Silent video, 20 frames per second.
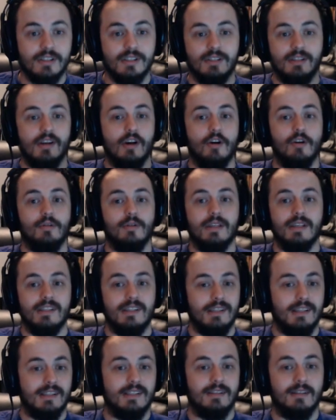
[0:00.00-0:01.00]
So this
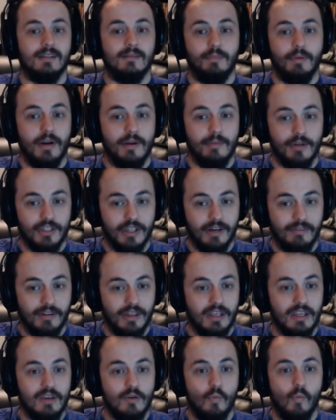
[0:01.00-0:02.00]
is pretty much
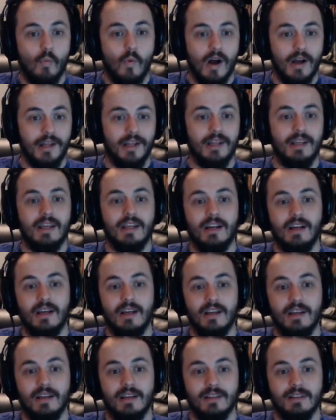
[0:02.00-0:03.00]
everything you want in
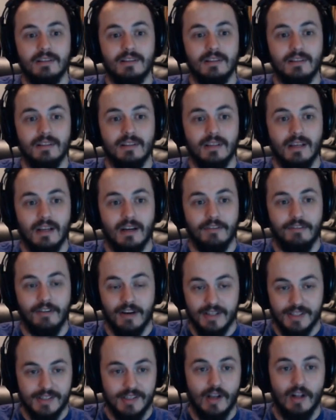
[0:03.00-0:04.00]
a
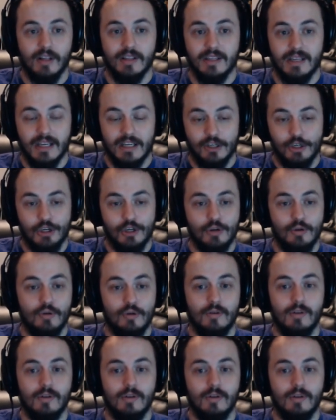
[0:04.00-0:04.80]
very solid issue.